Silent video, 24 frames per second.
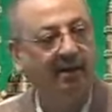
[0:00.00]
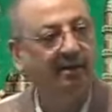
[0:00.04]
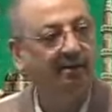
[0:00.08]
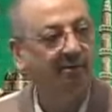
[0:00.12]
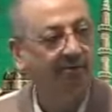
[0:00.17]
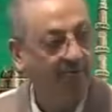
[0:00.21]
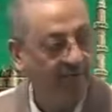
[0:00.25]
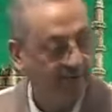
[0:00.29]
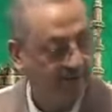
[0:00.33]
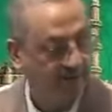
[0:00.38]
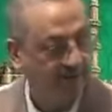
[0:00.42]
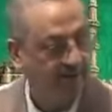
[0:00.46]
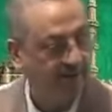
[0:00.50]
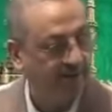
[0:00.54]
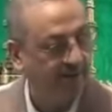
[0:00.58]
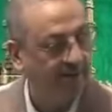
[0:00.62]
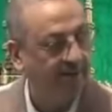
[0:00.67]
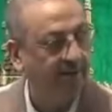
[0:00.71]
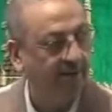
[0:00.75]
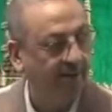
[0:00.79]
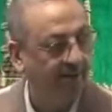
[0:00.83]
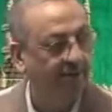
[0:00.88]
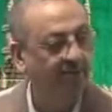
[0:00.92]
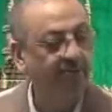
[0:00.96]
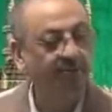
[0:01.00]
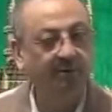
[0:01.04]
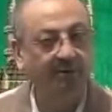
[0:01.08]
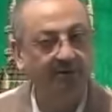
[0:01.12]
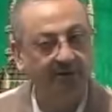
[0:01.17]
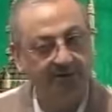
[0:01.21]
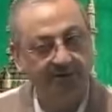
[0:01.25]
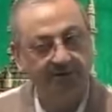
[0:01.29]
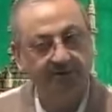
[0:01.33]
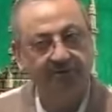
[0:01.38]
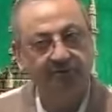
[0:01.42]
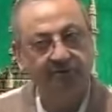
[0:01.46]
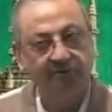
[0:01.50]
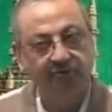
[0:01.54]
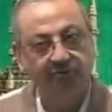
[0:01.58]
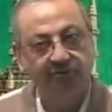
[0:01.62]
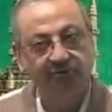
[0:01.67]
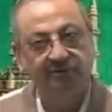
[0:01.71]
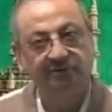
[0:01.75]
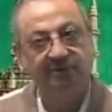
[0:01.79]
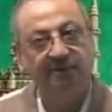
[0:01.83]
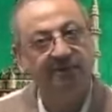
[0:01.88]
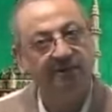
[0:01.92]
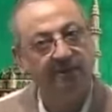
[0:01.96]
when. We'll use
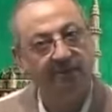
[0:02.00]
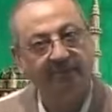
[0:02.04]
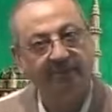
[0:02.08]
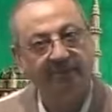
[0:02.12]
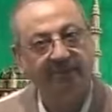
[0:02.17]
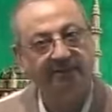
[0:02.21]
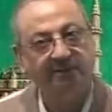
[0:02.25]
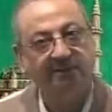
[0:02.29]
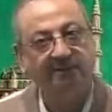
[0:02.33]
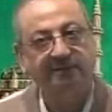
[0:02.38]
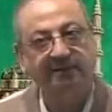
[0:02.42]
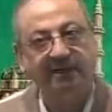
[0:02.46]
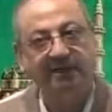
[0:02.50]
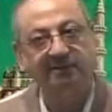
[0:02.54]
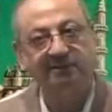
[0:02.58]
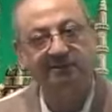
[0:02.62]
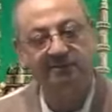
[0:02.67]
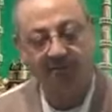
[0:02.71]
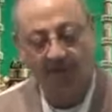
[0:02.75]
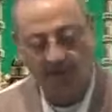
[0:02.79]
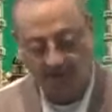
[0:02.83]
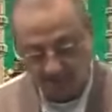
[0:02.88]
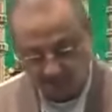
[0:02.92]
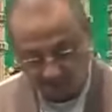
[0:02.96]
it in the present tense now.